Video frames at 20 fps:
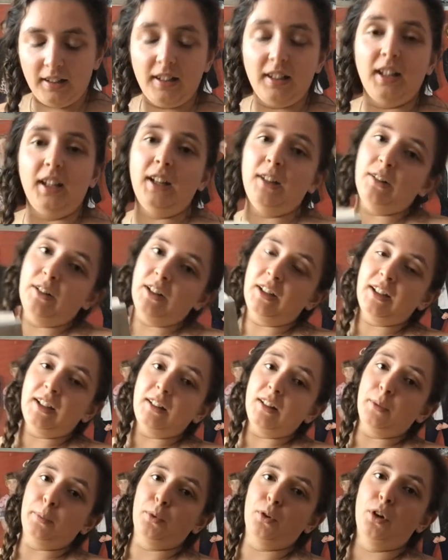they
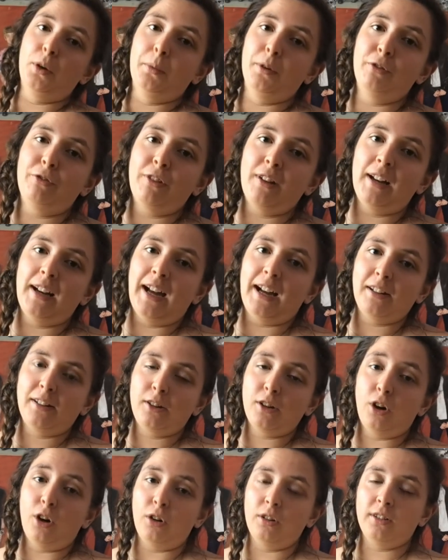brought him up for the
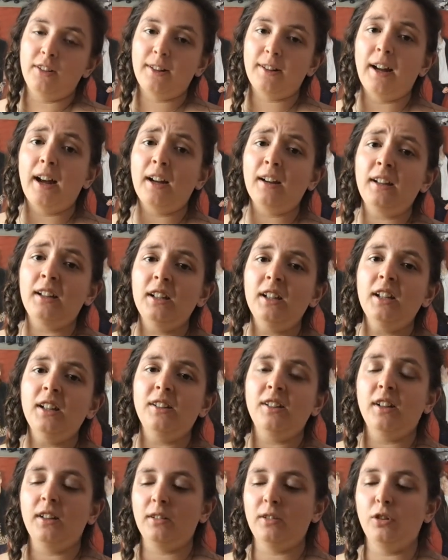last song. Sadly,
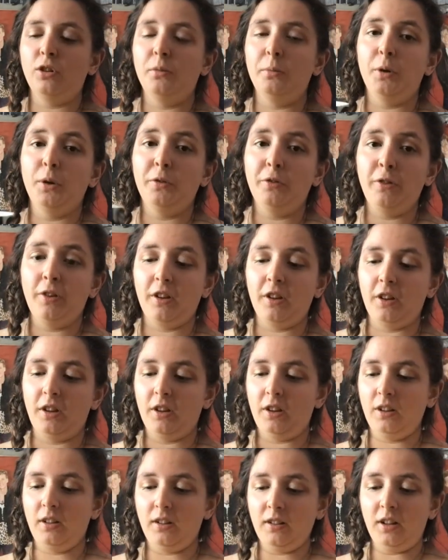he didn't come up for
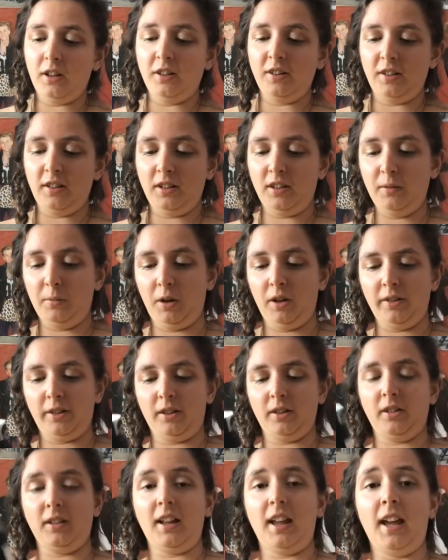he
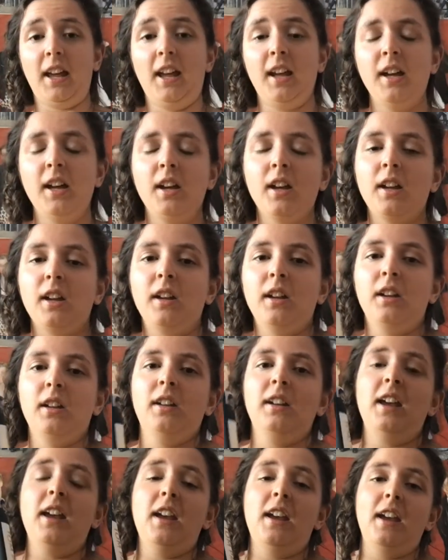wasn't
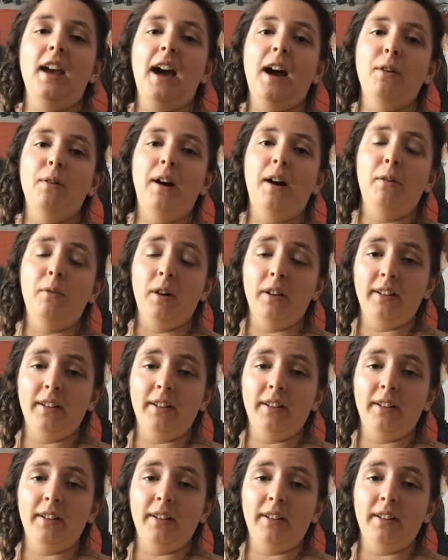our